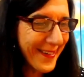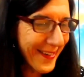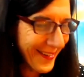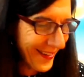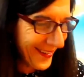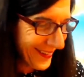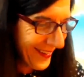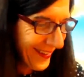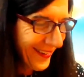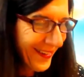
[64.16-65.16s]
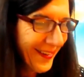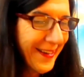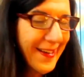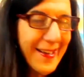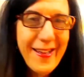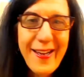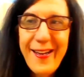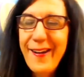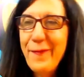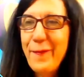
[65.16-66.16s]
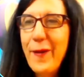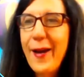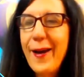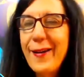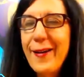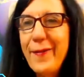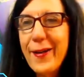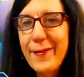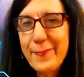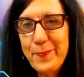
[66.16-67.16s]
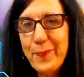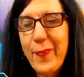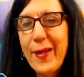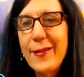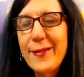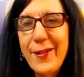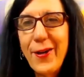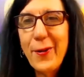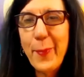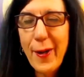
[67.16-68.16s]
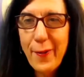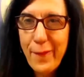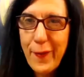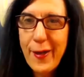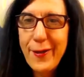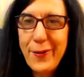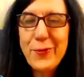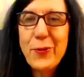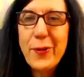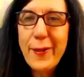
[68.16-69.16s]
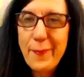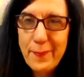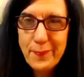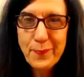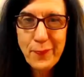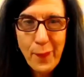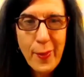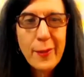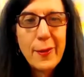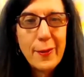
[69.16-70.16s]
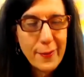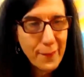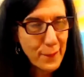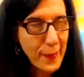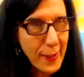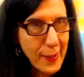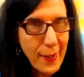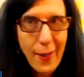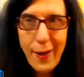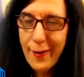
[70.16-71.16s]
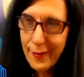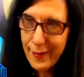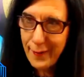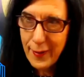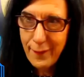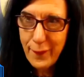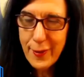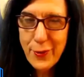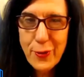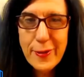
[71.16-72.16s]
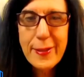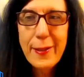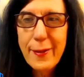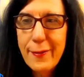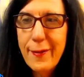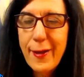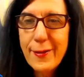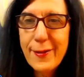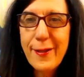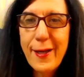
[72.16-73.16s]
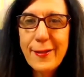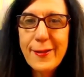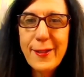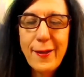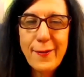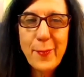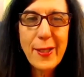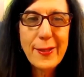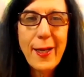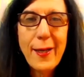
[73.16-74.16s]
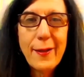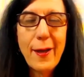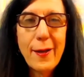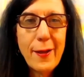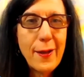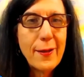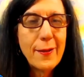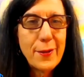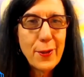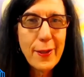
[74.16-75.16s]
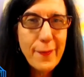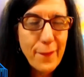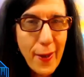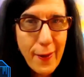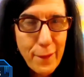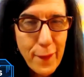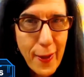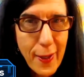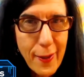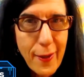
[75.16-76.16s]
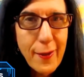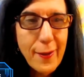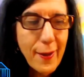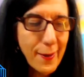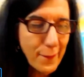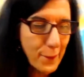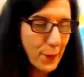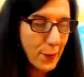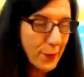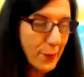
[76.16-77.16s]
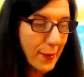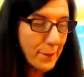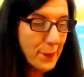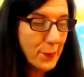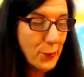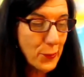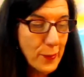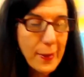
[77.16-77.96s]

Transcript: on this. They uh, fly high living. This is all about finding your dream, flying high, living adventurously. That's that's kind of my tagline. And to live that fly high life, all you have to do